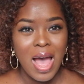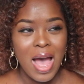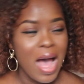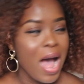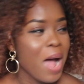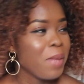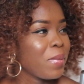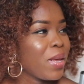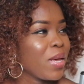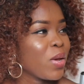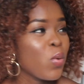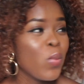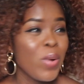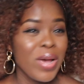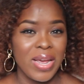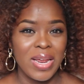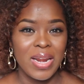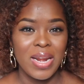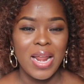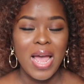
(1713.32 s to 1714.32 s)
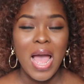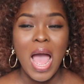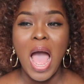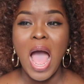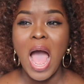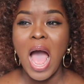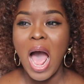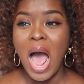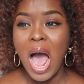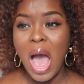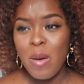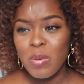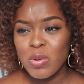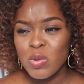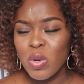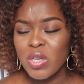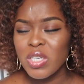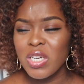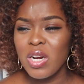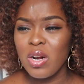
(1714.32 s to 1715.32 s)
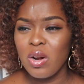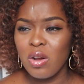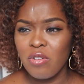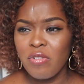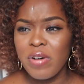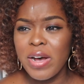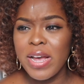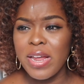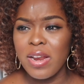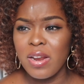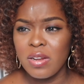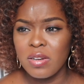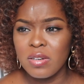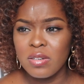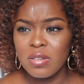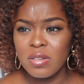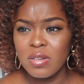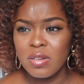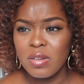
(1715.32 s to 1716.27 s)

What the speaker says: I'm like, wait, I was watching Love Island,